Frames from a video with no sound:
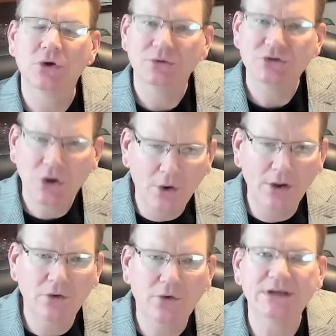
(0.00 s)
So it was an
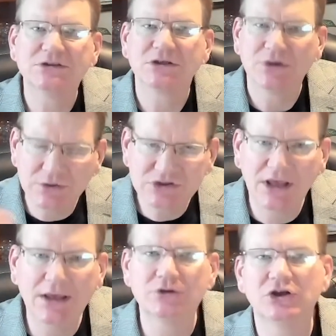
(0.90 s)
oil crisis. It was an
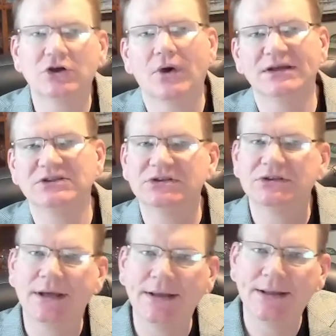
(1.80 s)
energy crisis
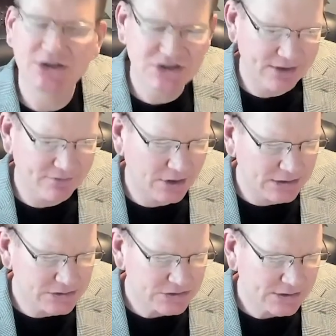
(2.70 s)
in, in the
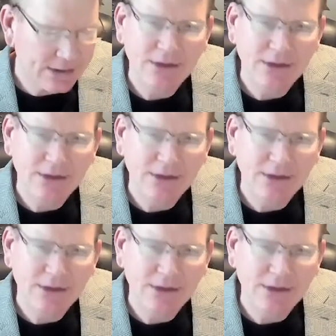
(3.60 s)
70s.